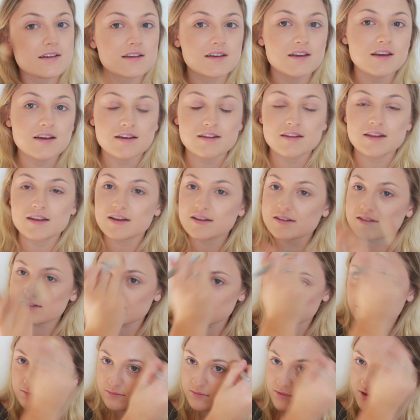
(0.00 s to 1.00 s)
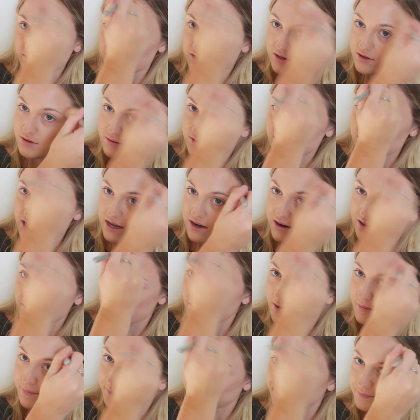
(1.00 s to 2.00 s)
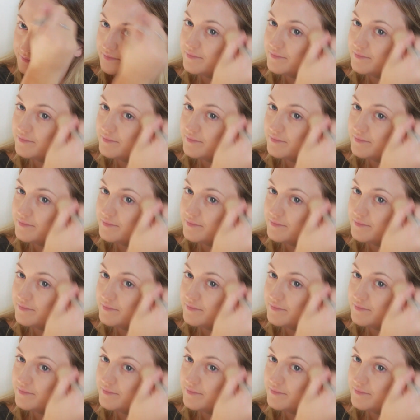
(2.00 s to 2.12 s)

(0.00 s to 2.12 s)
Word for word: yeah, they get some good use out of them.